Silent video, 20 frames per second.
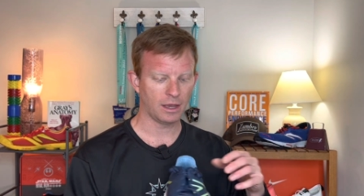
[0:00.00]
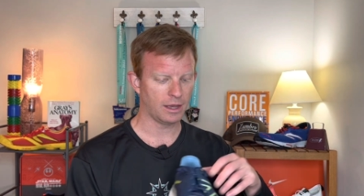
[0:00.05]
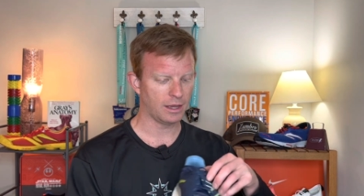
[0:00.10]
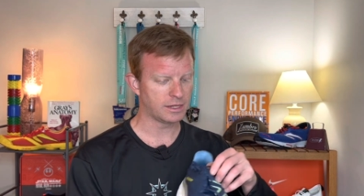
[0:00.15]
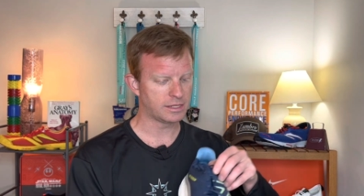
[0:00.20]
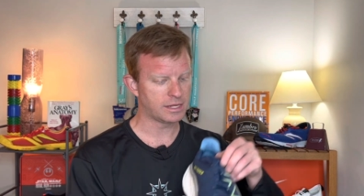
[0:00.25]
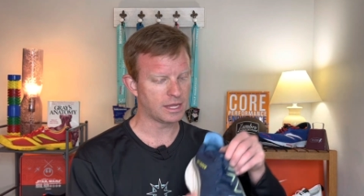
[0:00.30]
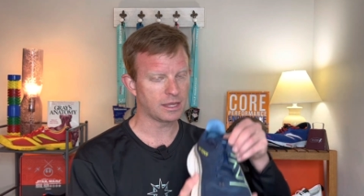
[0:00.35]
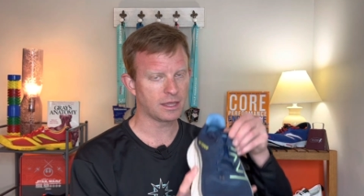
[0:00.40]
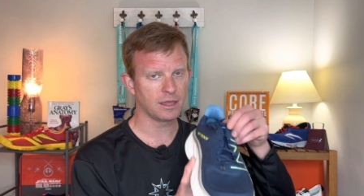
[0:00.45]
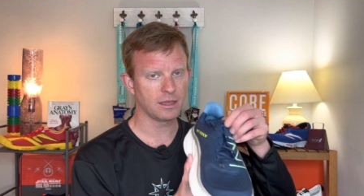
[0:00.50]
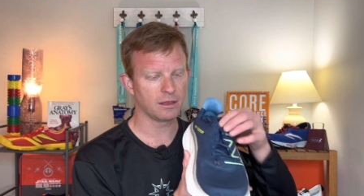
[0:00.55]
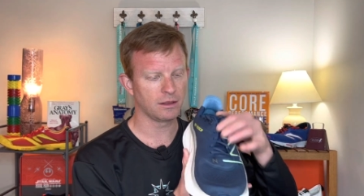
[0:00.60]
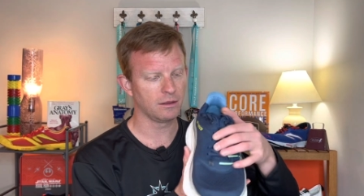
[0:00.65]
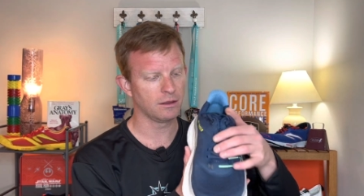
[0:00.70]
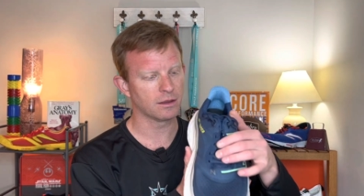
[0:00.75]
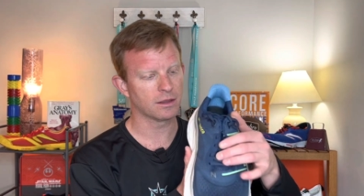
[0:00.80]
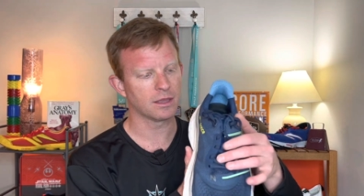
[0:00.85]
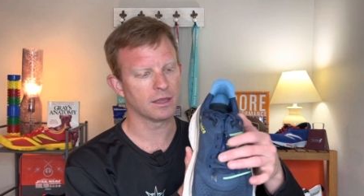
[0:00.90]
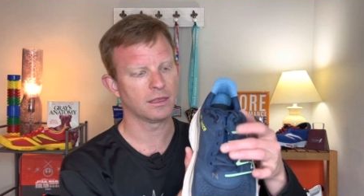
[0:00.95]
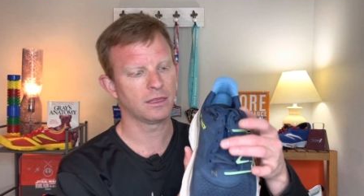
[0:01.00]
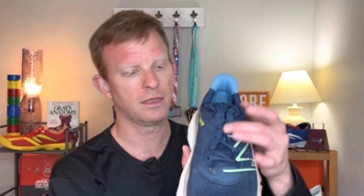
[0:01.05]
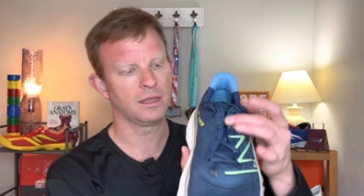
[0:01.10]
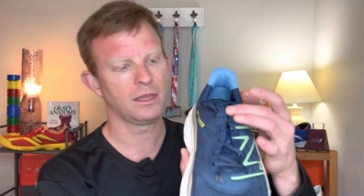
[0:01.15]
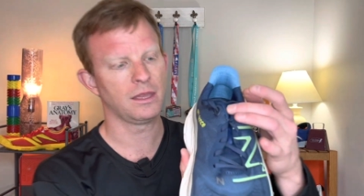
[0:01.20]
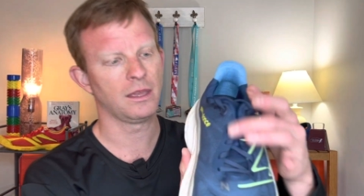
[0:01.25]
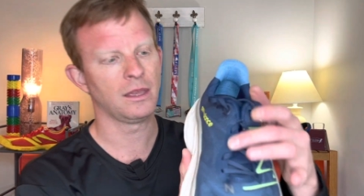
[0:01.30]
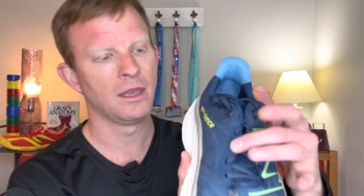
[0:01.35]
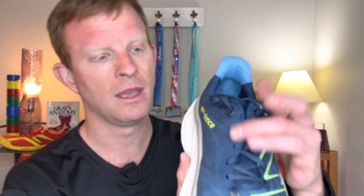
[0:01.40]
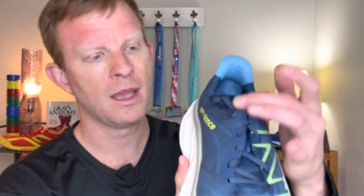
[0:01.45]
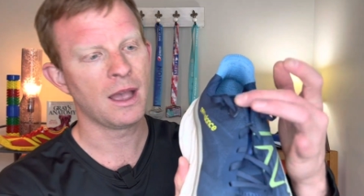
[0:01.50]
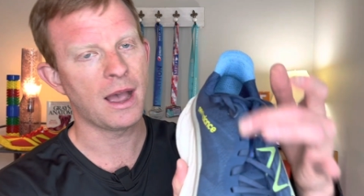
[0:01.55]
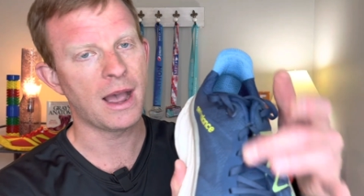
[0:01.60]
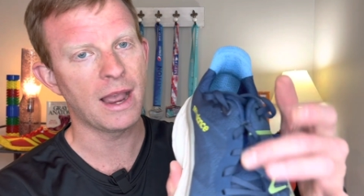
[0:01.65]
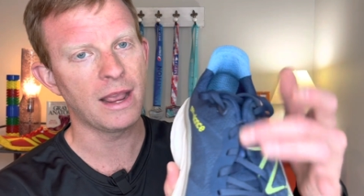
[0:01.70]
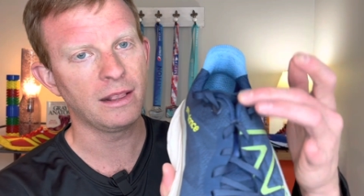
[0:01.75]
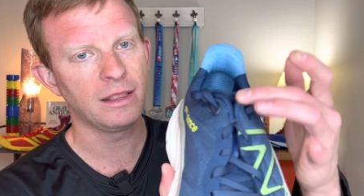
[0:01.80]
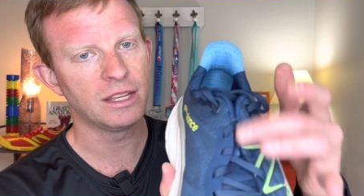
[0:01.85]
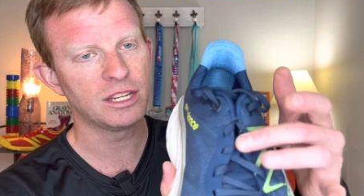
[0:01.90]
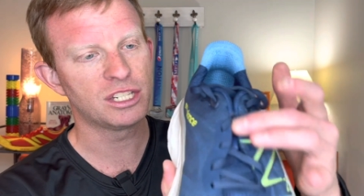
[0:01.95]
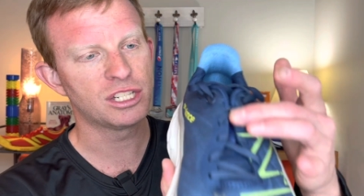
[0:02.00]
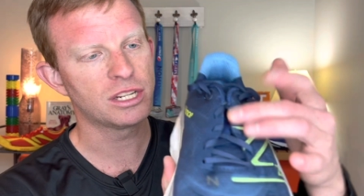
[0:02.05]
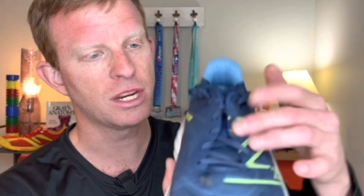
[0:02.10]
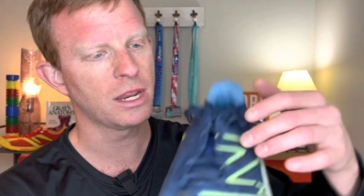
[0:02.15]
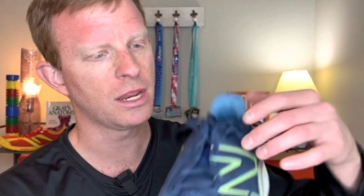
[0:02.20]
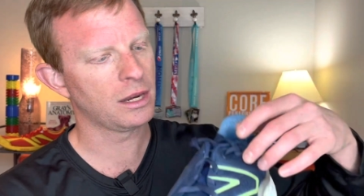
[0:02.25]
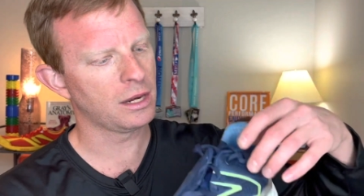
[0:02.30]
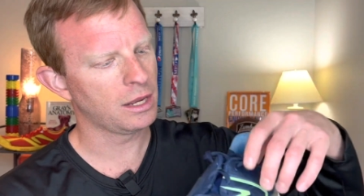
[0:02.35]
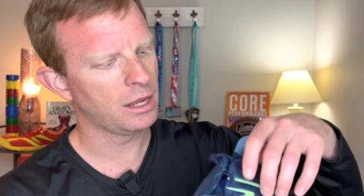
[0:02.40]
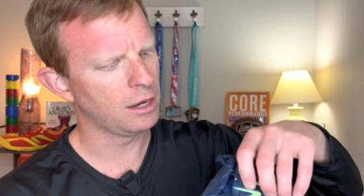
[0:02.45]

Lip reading: Taking a look at the eyelet chain